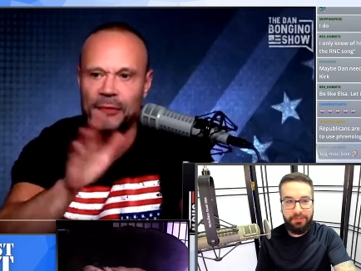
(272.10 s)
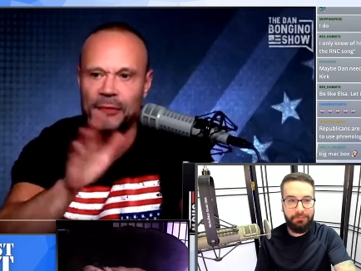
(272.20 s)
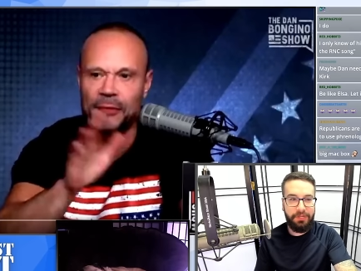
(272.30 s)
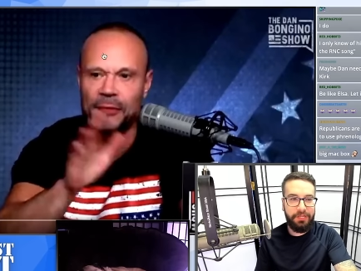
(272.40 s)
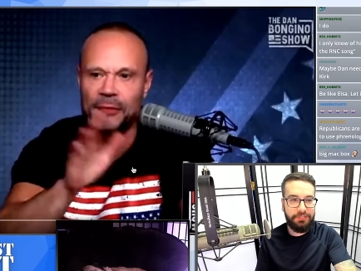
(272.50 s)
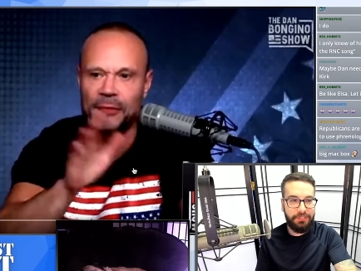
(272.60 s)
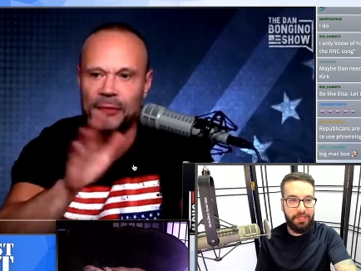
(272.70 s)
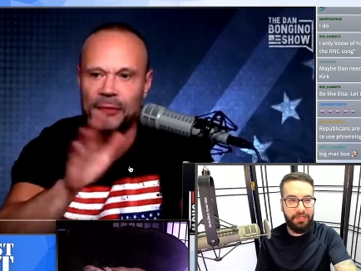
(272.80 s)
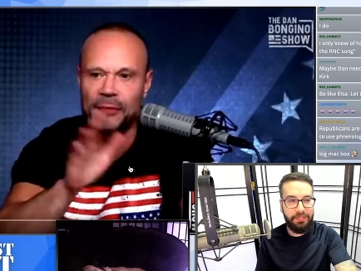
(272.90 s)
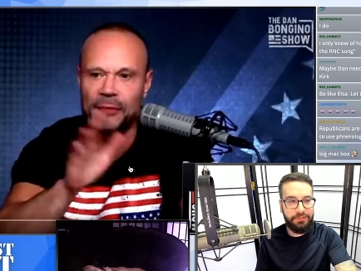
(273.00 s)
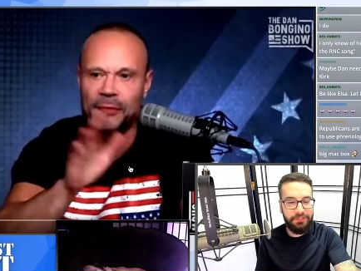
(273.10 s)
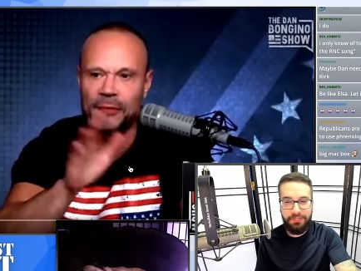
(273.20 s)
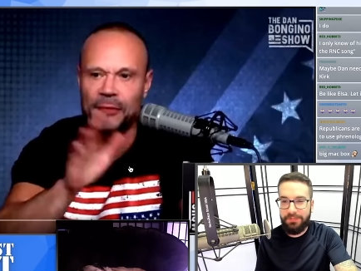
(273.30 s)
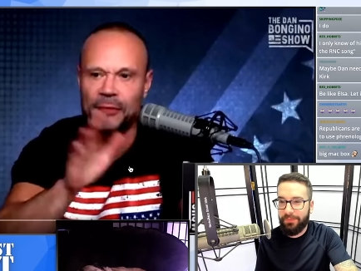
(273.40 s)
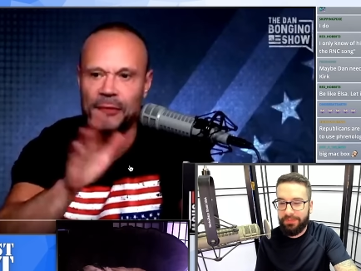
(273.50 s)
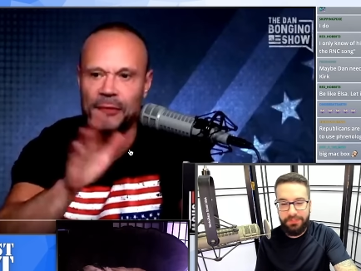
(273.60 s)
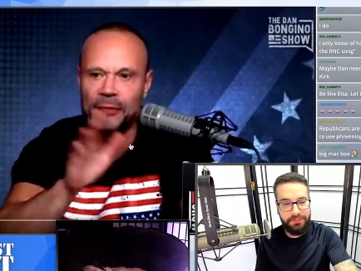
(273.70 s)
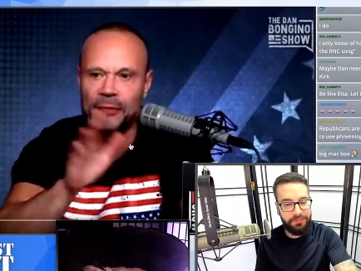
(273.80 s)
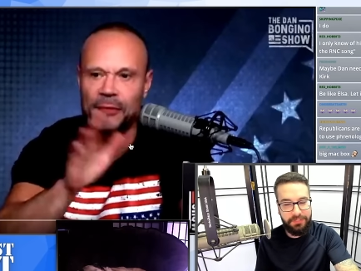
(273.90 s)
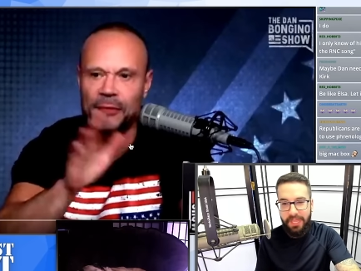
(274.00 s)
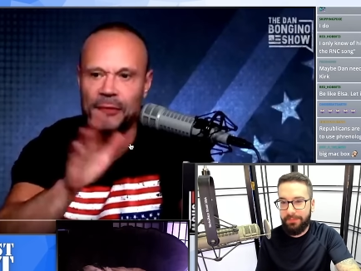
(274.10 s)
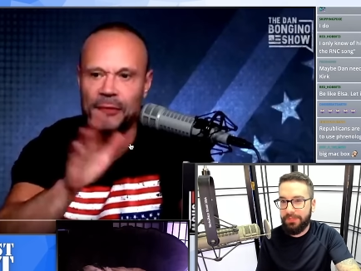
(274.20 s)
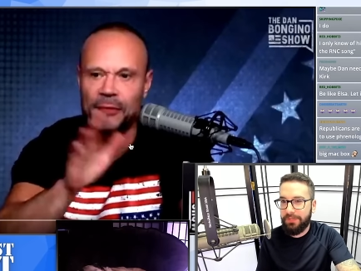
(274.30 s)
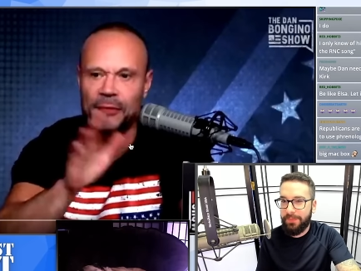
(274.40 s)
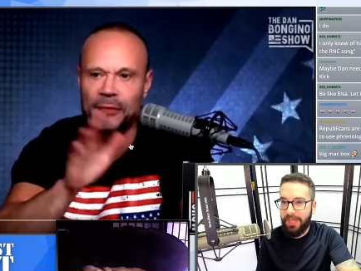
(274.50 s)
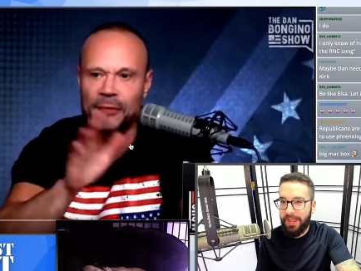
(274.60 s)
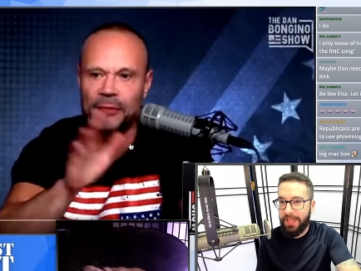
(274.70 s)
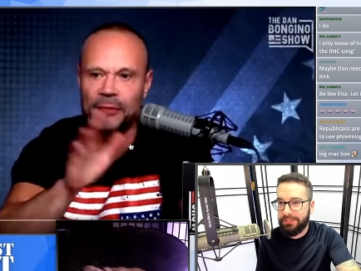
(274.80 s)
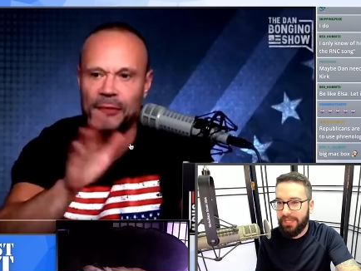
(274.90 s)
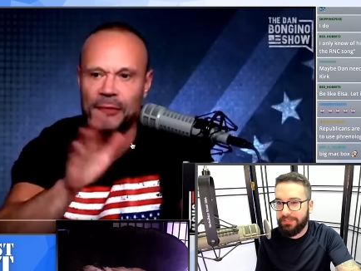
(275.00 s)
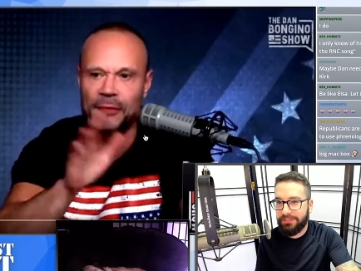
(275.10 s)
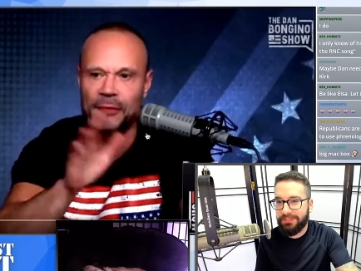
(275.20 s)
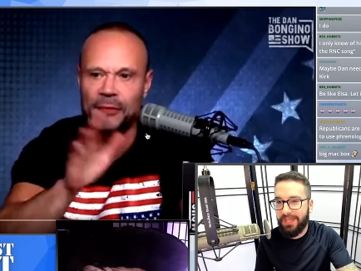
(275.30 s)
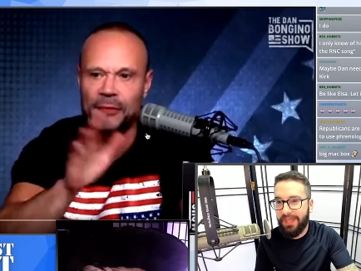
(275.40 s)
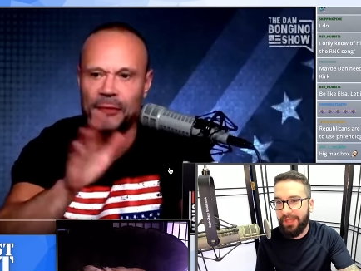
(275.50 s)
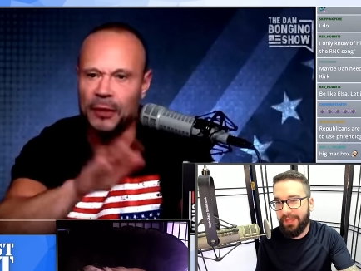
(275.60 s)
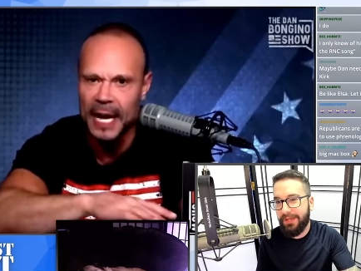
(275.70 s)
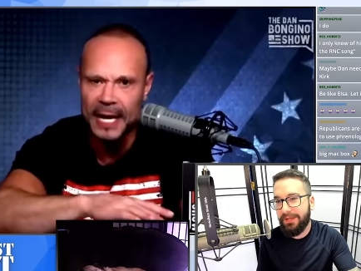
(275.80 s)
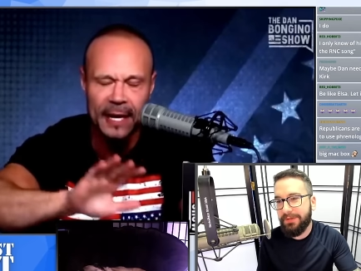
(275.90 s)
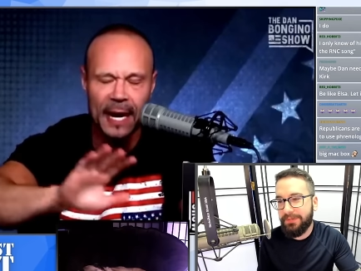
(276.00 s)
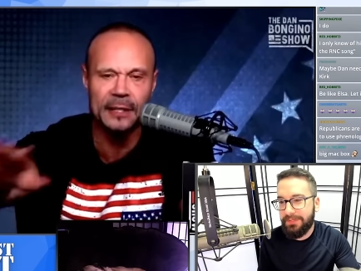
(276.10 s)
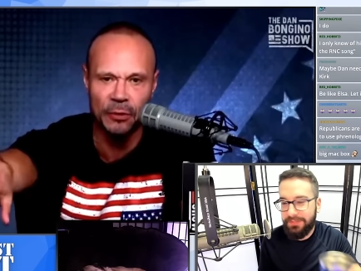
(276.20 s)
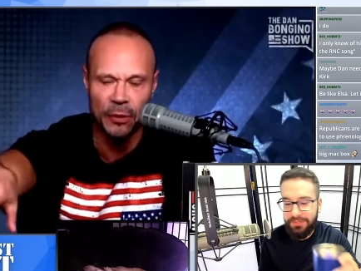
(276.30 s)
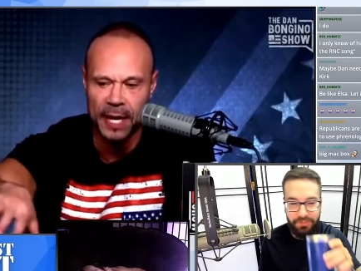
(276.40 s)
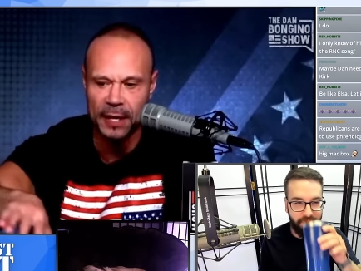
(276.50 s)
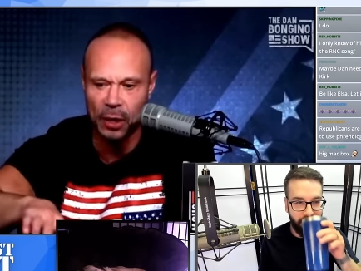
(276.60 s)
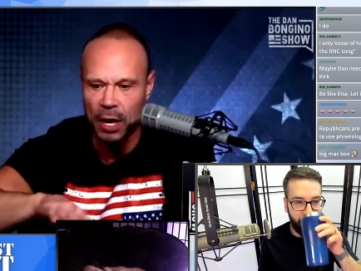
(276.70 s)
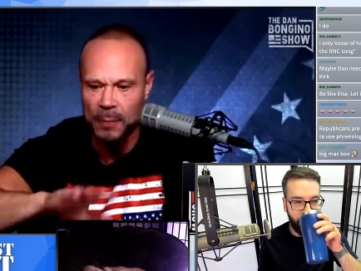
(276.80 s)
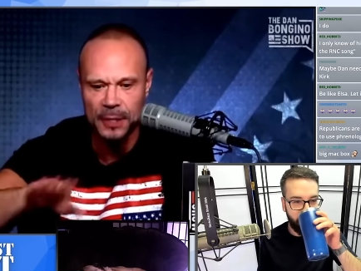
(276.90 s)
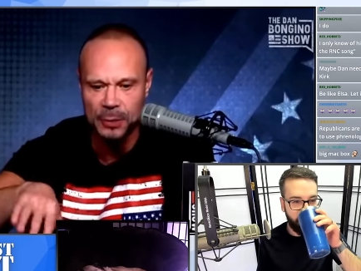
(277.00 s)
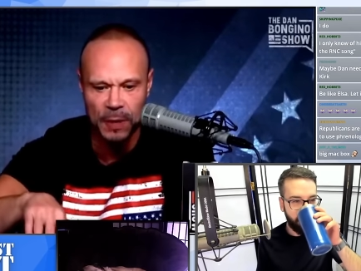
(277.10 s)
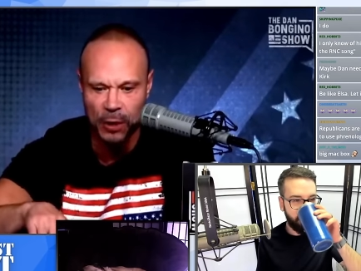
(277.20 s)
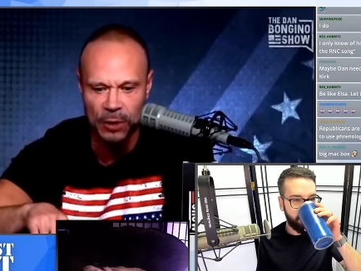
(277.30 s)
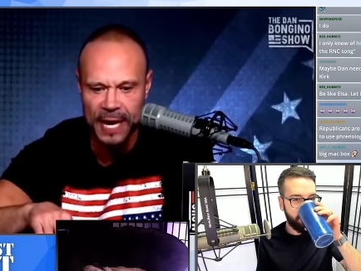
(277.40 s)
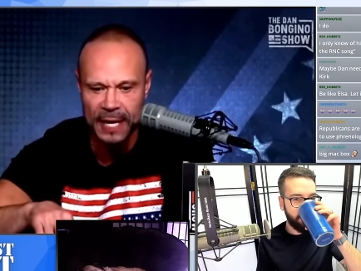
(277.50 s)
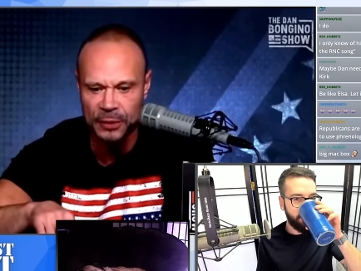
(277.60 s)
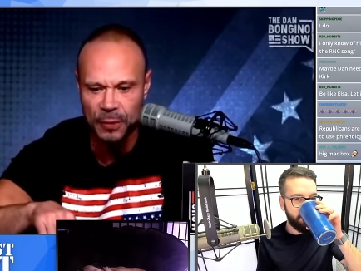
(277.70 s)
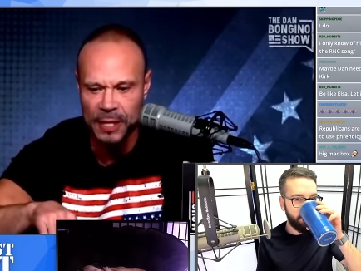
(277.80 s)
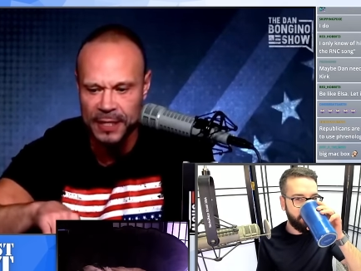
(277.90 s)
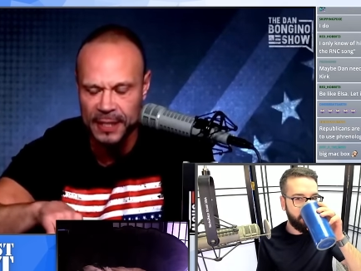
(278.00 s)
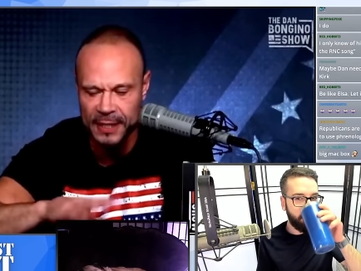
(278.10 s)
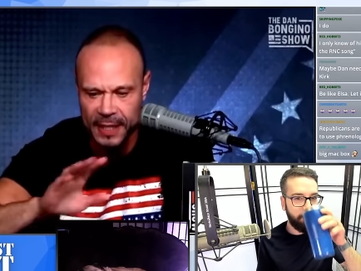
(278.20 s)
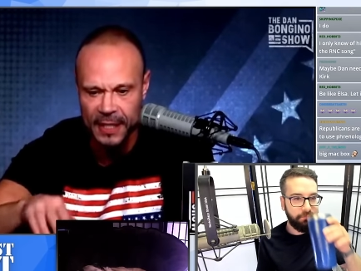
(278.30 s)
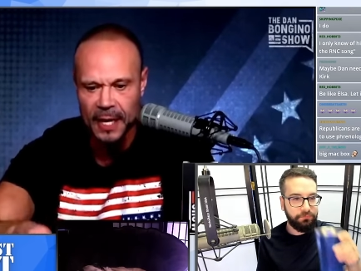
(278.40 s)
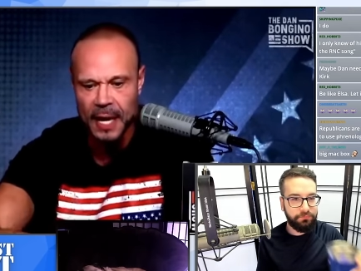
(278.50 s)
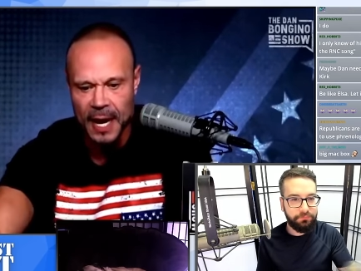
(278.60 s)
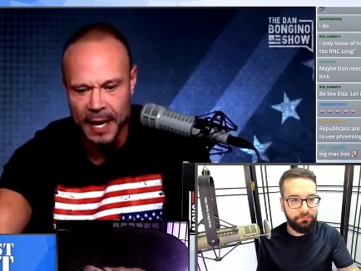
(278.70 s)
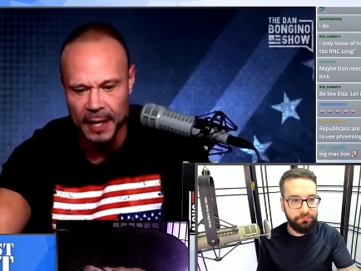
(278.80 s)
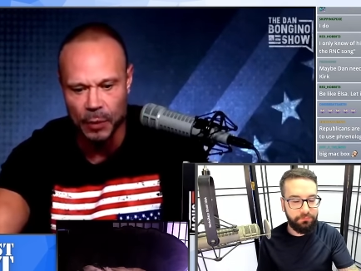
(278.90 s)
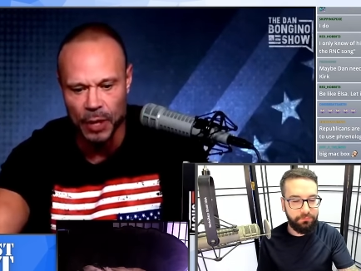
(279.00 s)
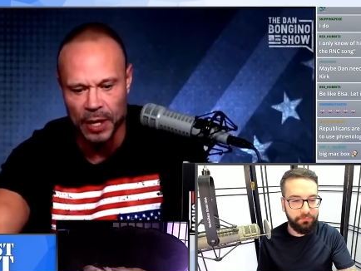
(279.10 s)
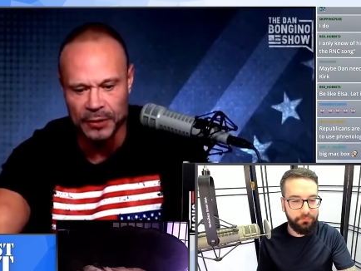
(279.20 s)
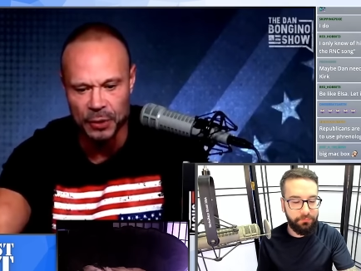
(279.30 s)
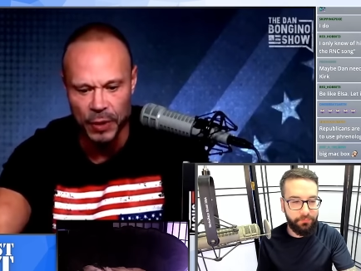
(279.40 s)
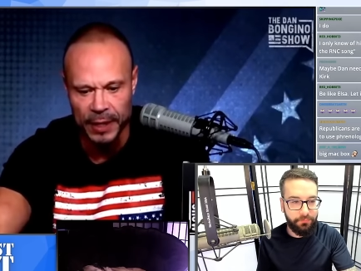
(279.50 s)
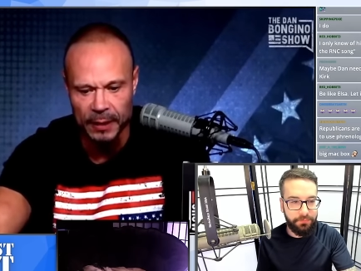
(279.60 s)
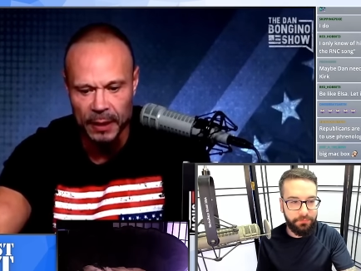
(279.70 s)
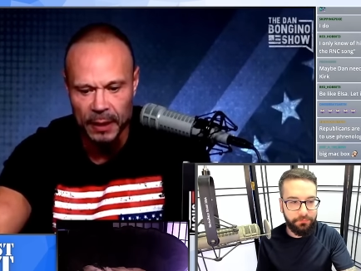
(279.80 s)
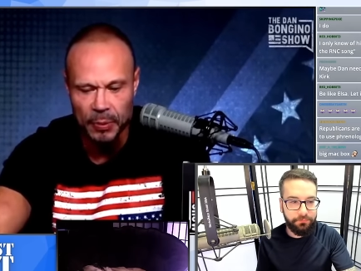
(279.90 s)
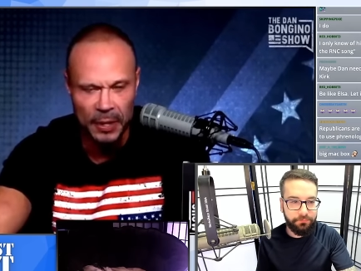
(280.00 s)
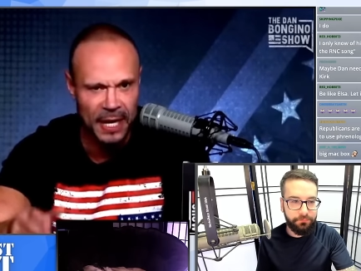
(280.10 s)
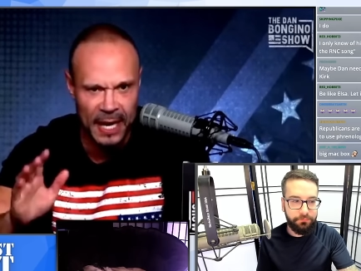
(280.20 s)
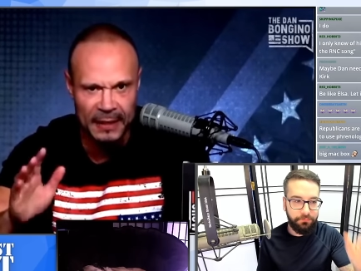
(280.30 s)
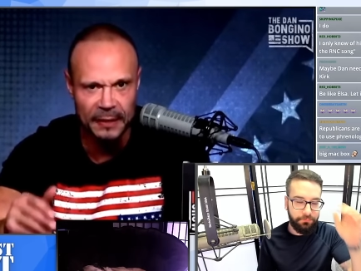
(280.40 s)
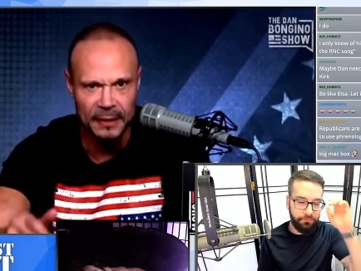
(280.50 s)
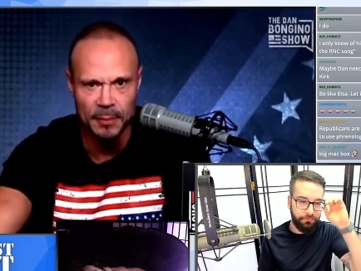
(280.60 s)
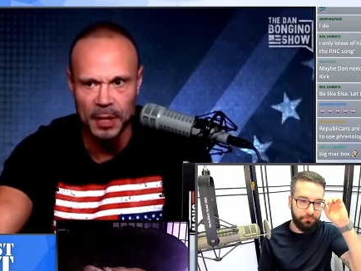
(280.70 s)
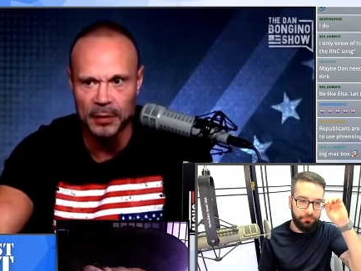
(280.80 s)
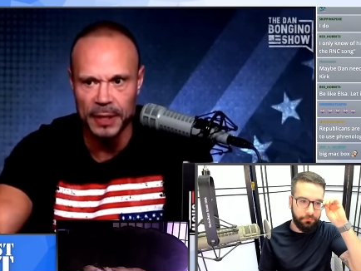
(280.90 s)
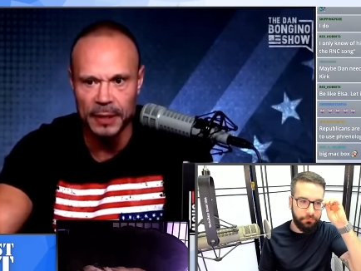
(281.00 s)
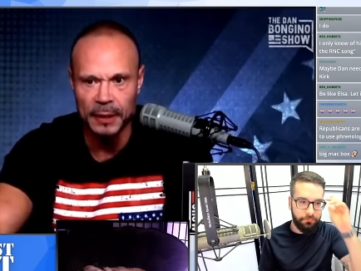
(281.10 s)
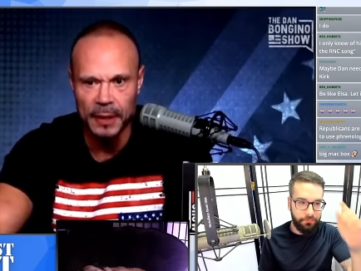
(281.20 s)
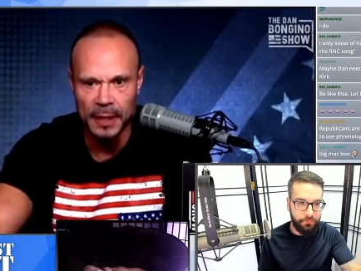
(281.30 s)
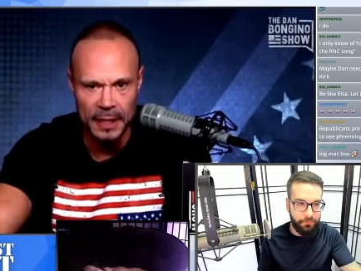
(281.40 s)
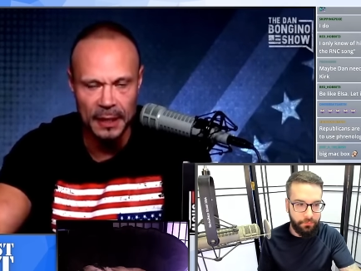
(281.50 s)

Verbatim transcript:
Speaker 1: But let's uh, listen to what this GameCube headass has to say.
Speaker 2: Forget that. Throw that in the garbage. We heard that in 2016, and he went on to win pretty handily, by the way, in